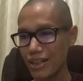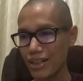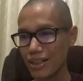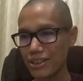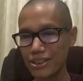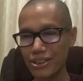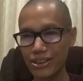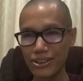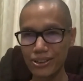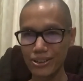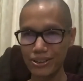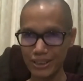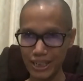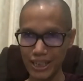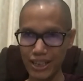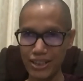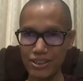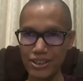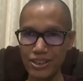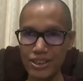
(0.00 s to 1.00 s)
So
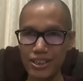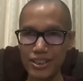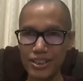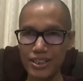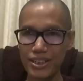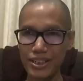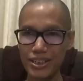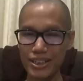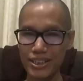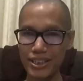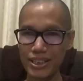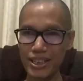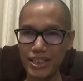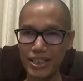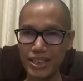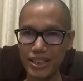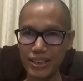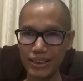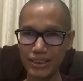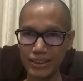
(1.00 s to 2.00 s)
there is this
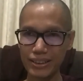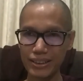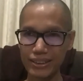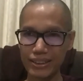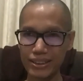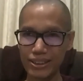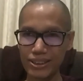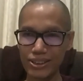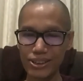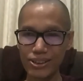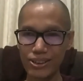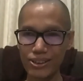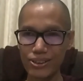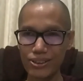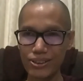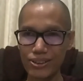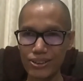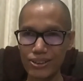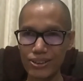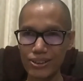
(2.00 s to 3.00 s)
saying.
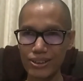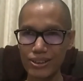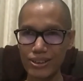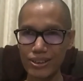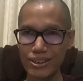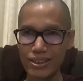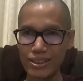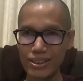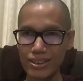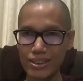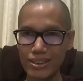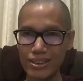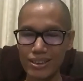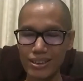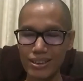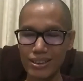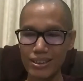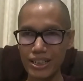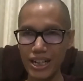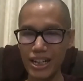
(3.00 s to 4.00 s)
So
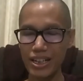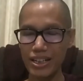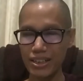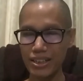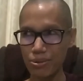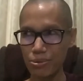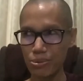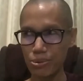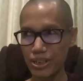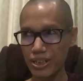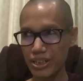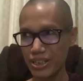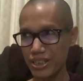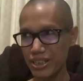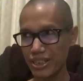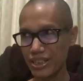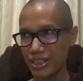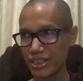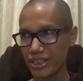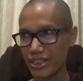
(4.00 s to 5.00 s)
dying with
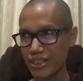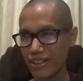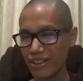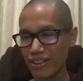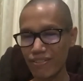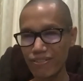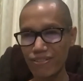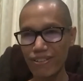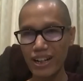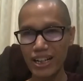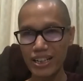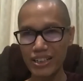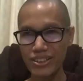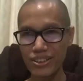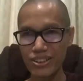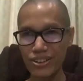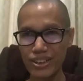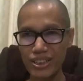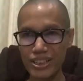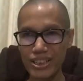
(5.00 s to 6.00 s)
five
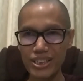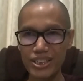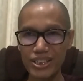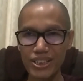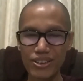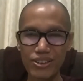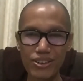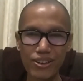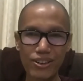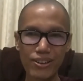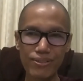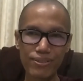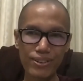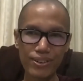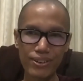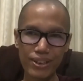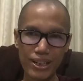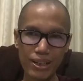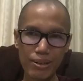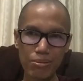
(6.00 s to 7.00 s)
door is not
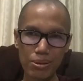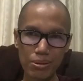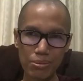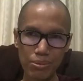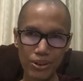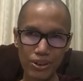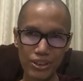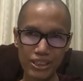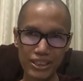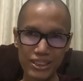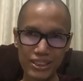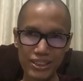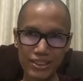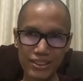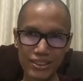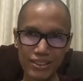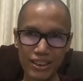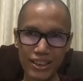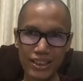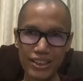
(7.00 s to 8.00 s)
for everybody.
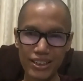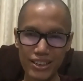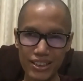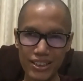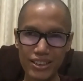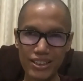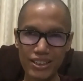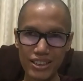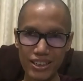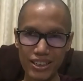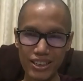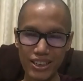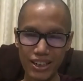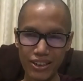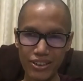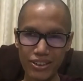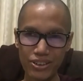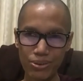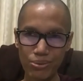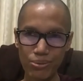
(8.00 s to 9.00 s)
At least
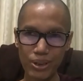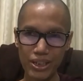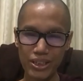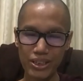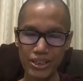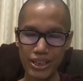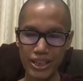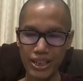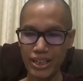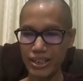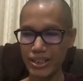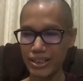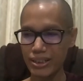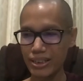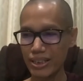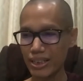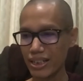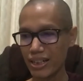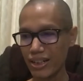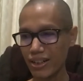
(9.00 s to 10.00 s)
there is one saying,
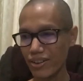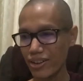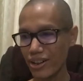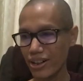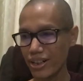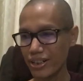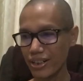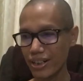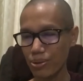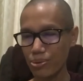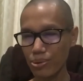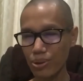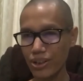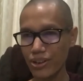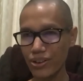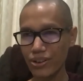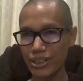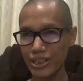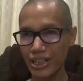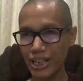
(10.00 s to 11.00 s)
Aharanta will
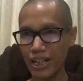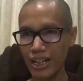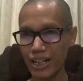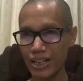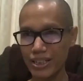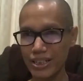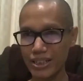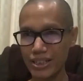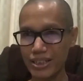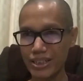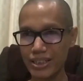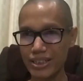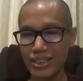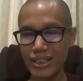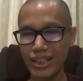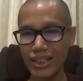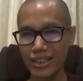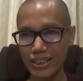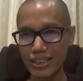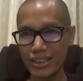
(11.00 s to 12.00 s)
not die,
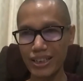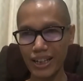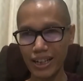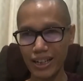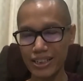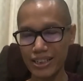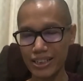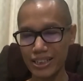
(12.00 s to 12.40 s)
like that.